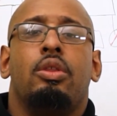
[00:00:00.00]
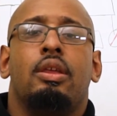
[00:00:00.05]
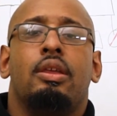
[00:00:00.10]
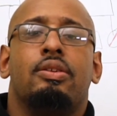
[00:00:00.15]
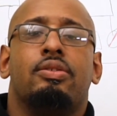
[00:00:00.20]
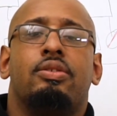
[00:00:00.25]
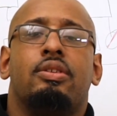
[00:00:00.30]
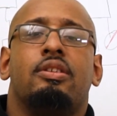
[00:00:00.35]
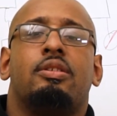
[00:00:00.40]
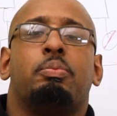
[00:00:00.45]

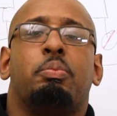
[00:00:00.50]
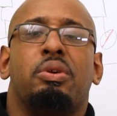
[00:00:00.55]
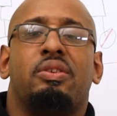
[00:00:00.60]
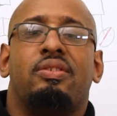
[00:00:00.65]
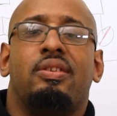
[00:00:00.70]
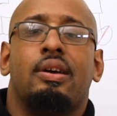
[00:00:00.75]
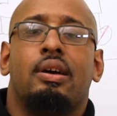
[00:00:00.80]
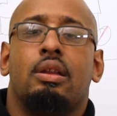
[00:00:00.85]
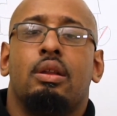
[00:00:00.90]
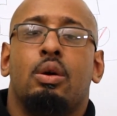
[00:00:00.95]
is this
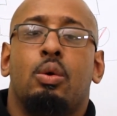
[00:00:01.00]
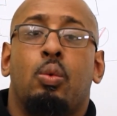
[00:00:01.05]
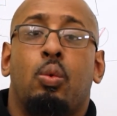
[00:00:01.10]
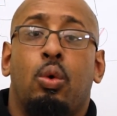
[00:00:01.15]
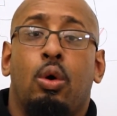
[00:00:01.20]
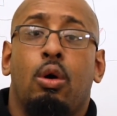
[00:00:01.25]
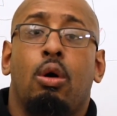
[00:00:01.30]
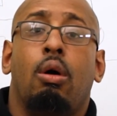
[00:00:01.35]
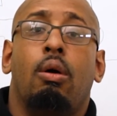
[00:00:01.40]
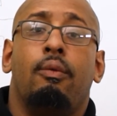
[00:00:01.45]
particular
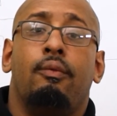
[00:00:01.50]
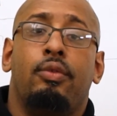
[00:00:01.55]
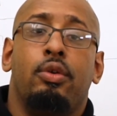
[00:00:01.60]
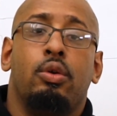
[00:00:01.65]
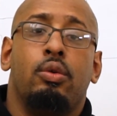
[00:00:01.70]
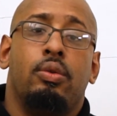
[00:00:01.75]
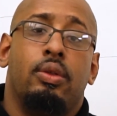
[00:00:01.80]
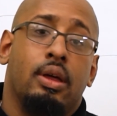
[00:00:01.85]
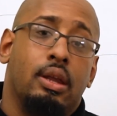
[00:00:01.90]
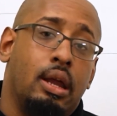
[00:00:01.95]

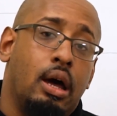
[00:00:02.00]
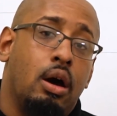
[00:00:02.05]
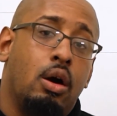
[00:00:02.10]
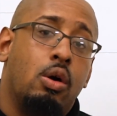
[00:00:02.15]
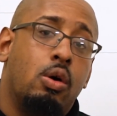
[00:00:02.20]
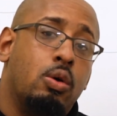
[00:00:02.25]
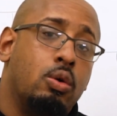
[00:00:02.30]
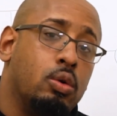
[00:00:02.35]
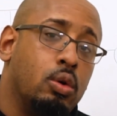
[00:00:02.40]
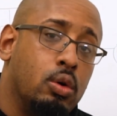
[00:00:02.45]
worldview that I
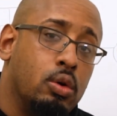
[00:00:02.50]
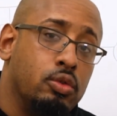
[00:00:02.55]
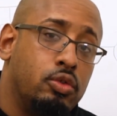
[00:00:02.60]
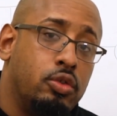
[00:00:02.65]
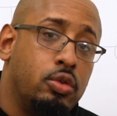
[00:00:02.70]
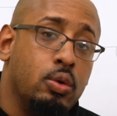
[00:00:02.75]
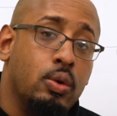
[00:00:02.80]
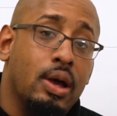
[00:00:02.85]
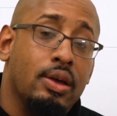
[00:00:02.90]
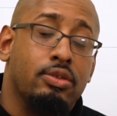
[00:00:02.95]
hold on
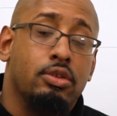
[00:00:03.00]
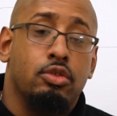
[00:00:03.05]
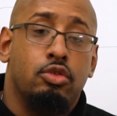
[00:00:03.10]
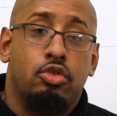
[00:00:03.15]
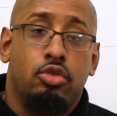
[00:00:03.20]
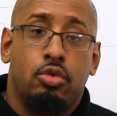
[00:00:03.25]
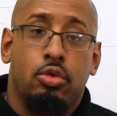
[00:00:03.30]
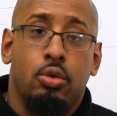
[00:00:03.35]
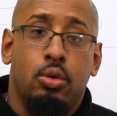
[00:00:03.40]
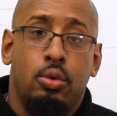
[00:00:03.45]
to as a
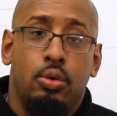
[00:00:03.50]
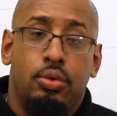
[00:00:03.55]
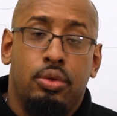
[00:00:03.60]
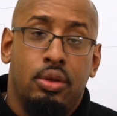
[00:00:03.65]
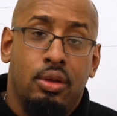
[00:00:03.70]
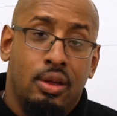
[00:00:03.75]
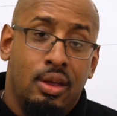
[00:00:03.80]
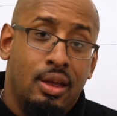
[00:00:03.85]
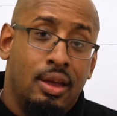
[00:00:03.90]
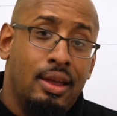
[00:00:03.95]

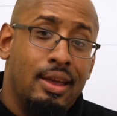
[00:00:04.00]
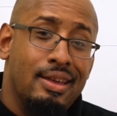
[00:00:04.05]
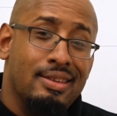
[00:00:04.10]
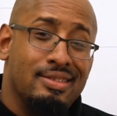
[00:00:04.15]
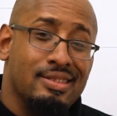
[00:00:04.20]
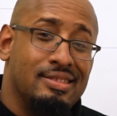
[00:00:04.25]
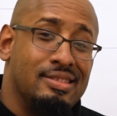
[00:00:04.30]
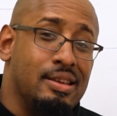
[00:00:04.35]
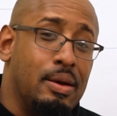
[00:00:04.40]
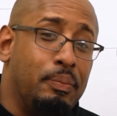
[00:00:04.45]
truth,
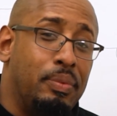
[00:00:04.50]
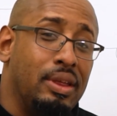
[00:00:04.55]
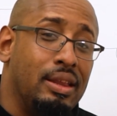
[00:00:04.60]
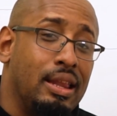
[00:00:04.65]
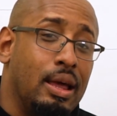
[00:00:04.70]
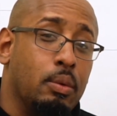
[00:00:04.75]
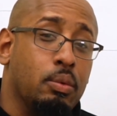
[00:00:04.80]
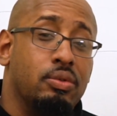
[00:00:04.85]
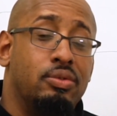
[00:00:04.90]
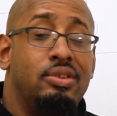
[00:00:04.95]
is it something
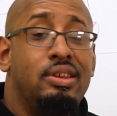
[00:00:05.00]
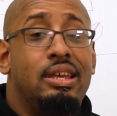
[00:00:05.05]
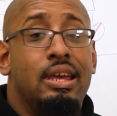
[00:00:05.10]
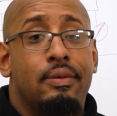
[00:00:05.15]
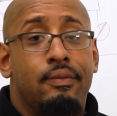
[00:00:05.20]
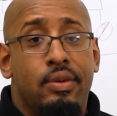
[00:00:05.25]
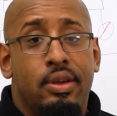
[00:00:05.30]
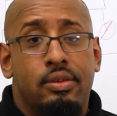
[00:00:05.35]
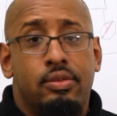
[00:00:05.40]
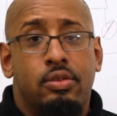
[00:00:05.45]
that was
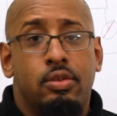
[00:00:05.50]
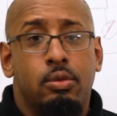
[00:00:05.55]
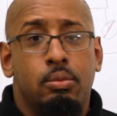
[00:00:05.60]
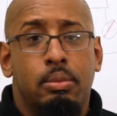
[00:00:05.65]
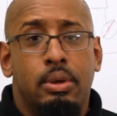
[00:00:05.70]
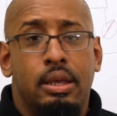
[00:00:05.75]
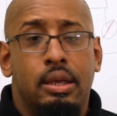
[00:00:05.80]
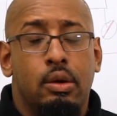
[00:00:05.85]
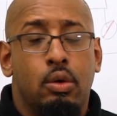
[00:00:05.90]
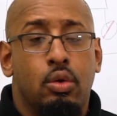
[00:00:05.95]
given to
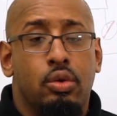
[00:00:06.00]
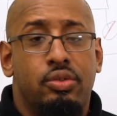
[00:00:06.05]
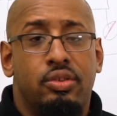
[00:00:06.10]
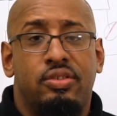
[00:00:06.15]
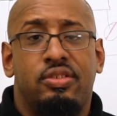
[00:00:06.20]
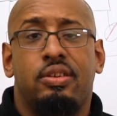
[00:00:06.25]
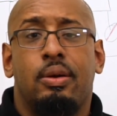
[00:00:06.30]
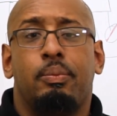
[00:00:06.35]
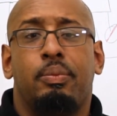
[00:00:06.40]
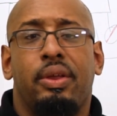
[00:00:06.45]
me, or is
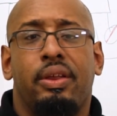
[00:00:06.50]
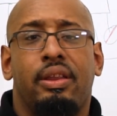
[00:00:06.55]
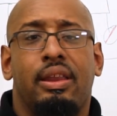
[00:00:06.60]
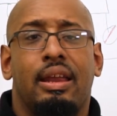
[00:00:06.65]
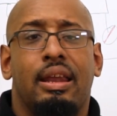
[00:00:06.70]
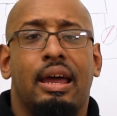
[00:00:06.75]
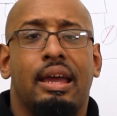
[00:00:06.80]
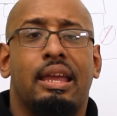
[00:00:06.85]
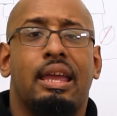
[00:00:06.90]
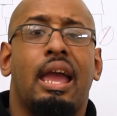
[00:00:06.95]
it something
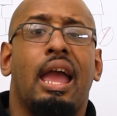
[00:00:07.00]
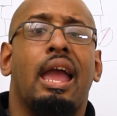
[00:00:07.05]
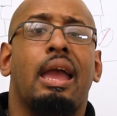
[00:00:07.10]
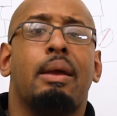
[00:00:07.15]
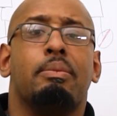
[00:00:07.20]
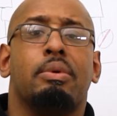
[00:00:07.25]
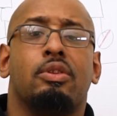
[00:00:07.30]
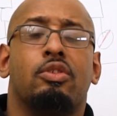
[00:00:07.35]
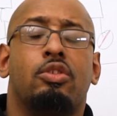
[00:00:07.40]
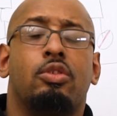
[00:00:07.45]
that I
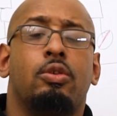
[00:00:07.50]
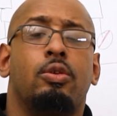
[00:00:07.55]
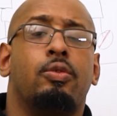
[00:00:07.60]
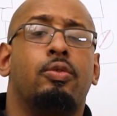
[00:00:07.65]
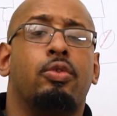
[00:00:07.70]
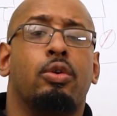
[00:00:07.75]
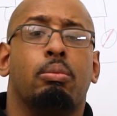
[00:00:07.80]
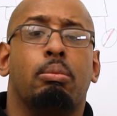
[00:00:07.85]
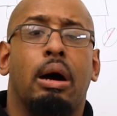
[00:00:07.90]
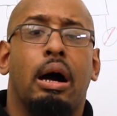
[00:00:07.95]
came into
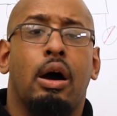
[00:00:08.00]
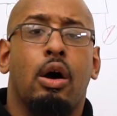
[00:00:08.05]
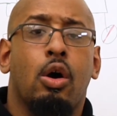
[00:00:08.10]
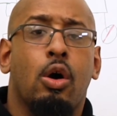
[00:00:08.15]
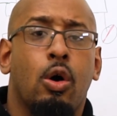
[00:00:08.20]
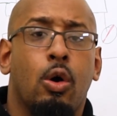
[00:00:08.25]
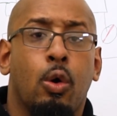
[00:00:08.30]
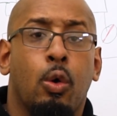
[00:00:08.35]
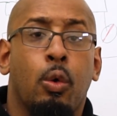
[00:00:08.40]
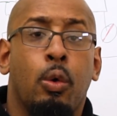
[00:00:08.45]
for my
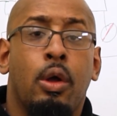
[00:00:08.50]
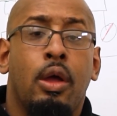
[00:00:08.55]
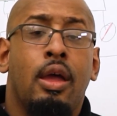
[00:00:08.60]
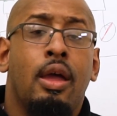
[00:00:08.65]
own?